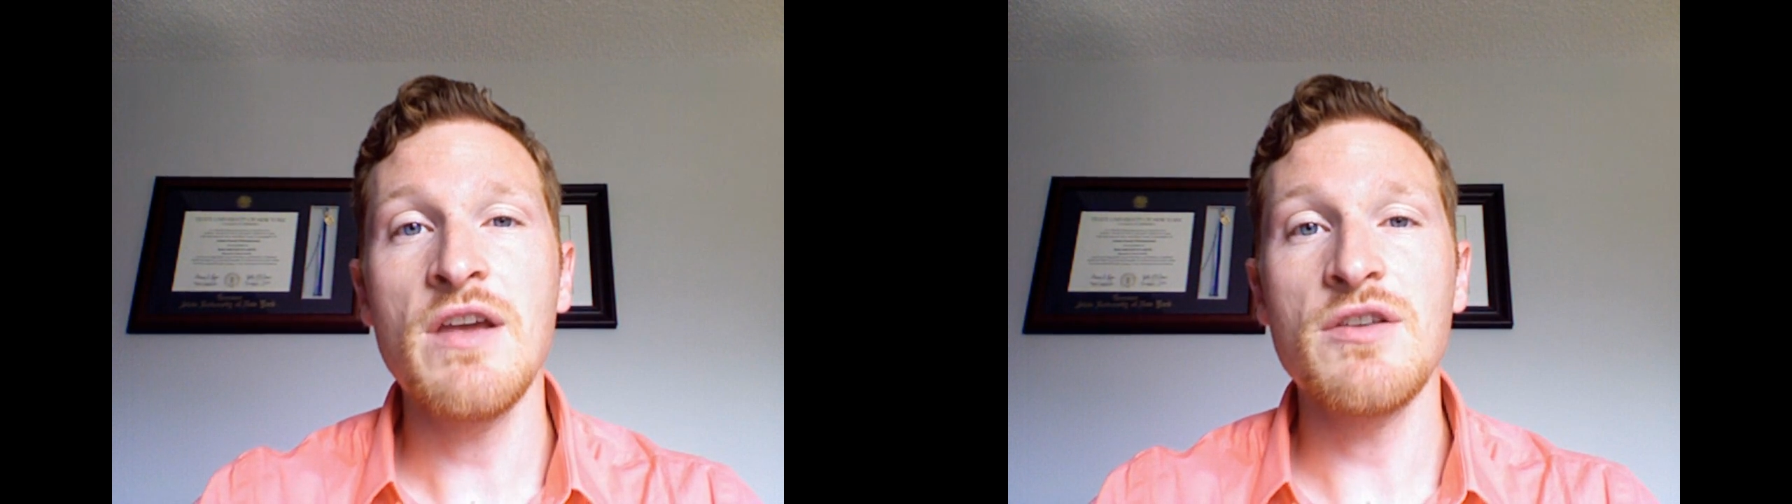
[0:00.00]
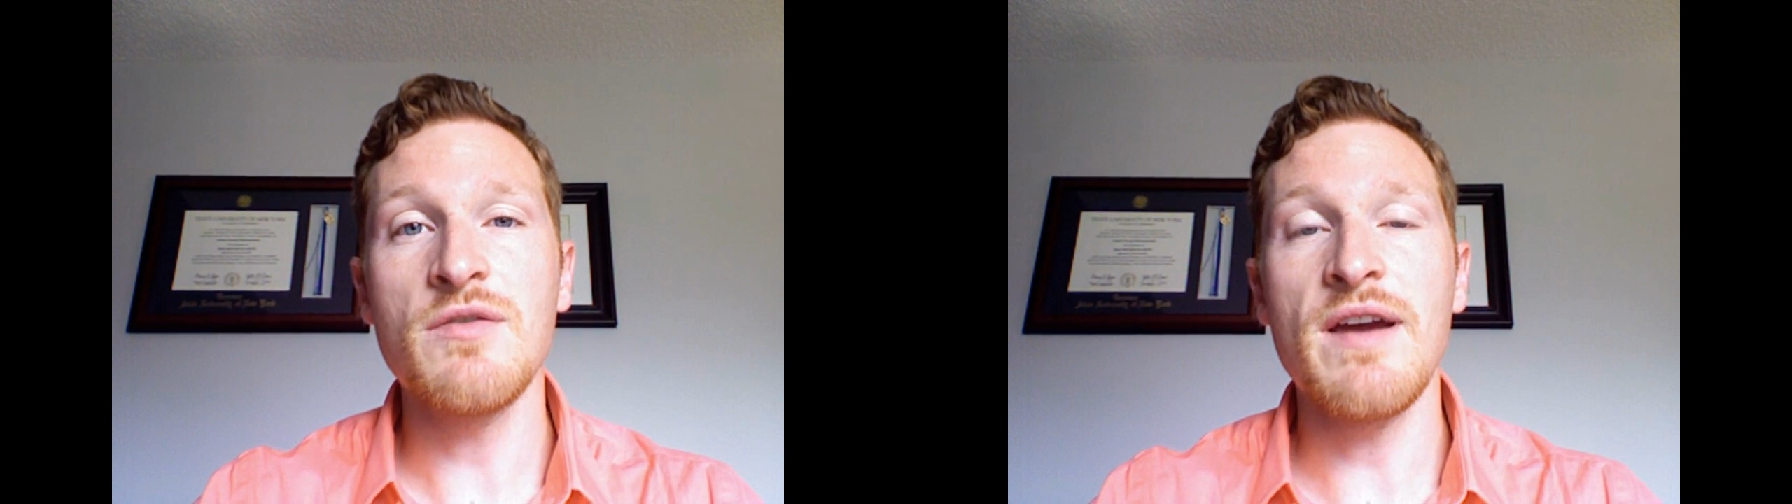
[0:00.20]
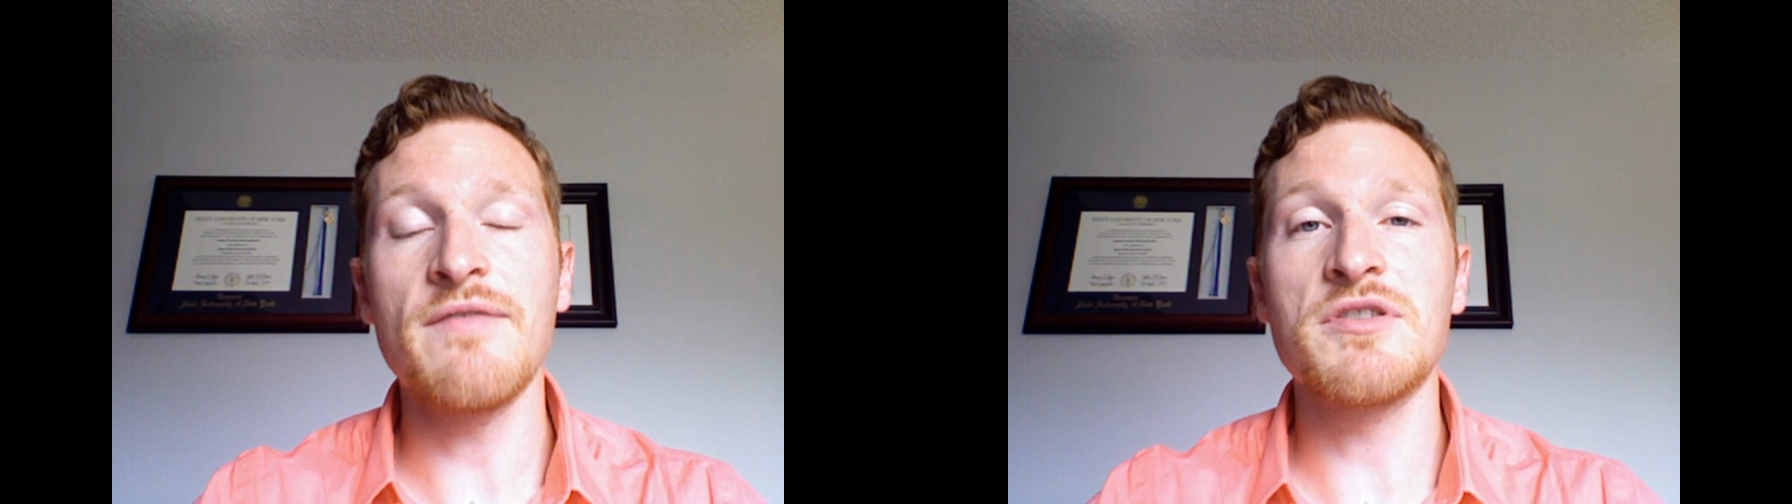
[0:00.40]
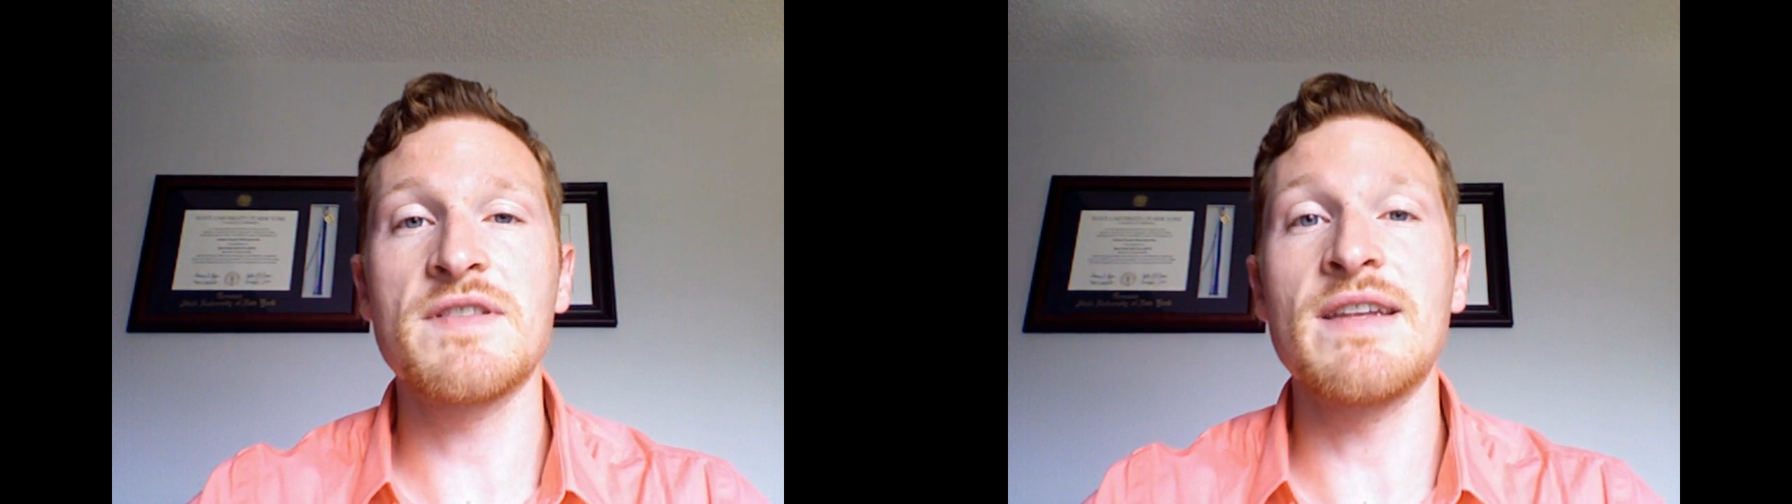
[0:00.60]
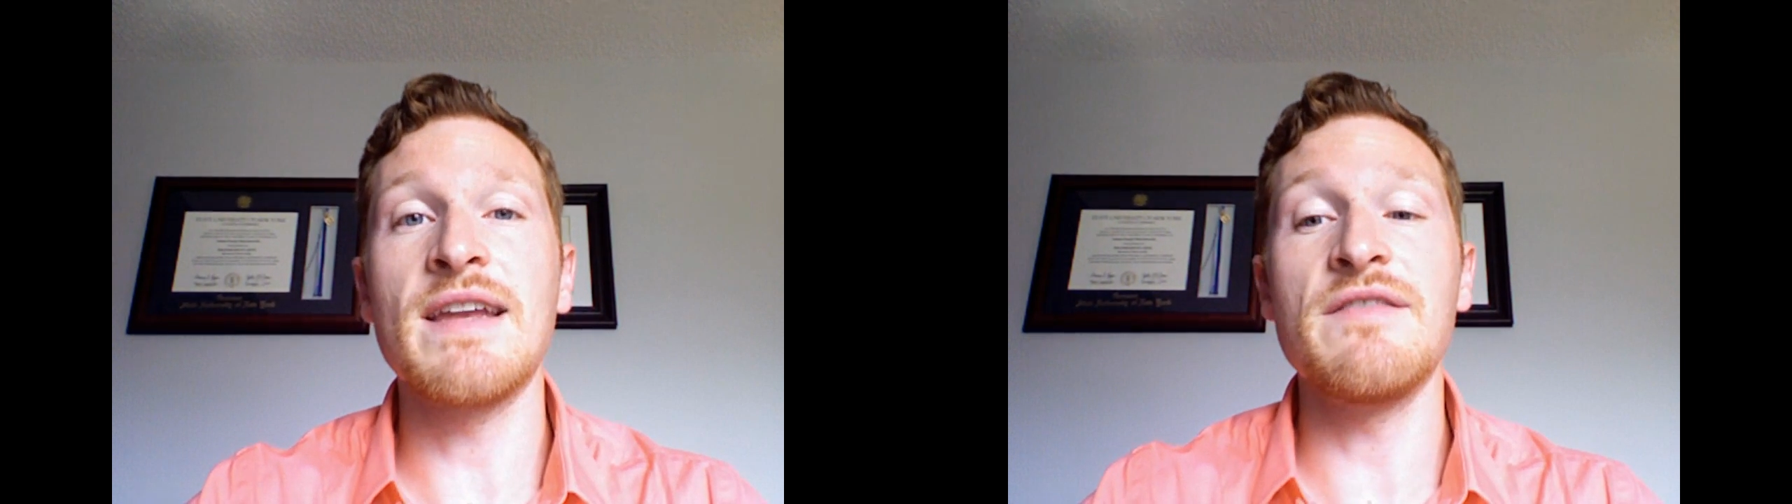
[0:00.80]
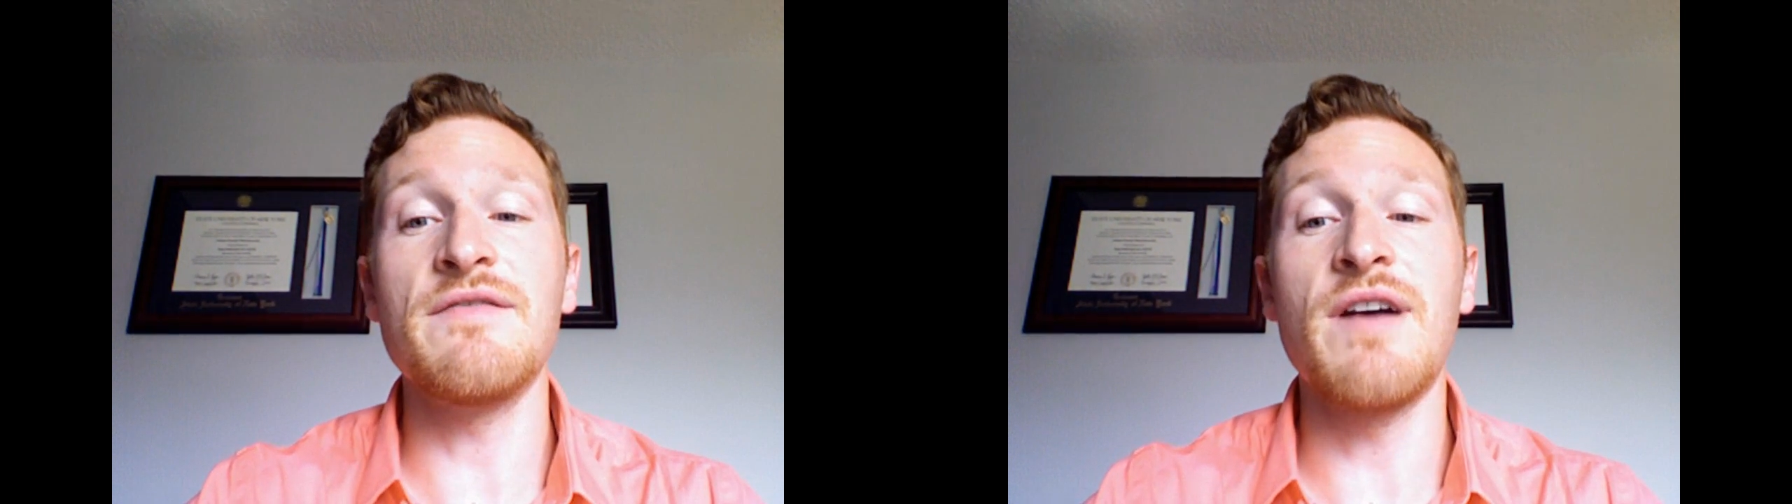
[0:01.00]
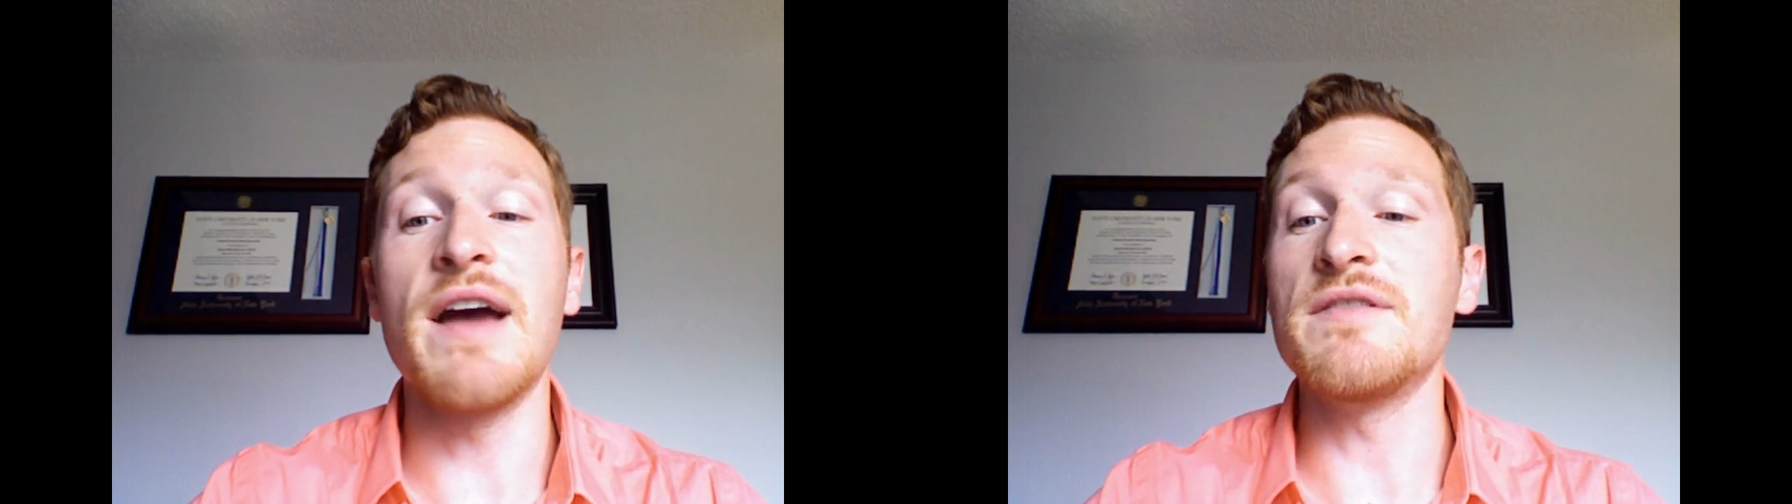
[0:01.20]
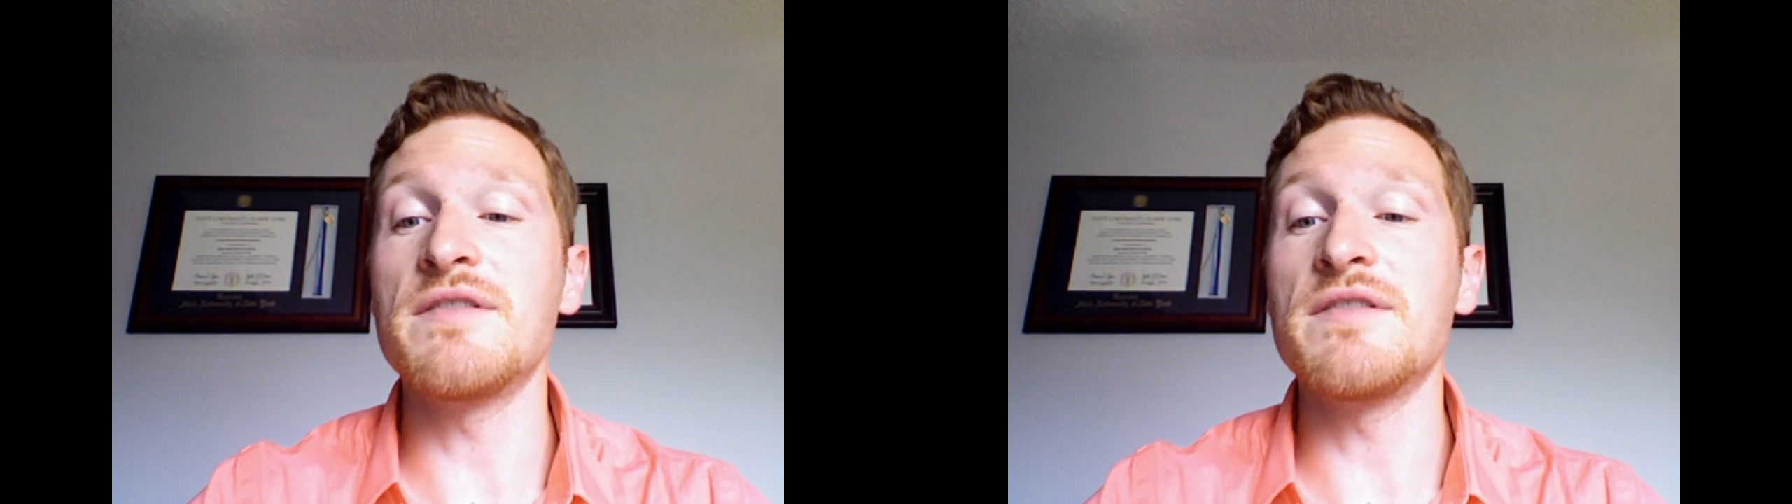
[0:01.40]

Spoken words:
your average is a 95.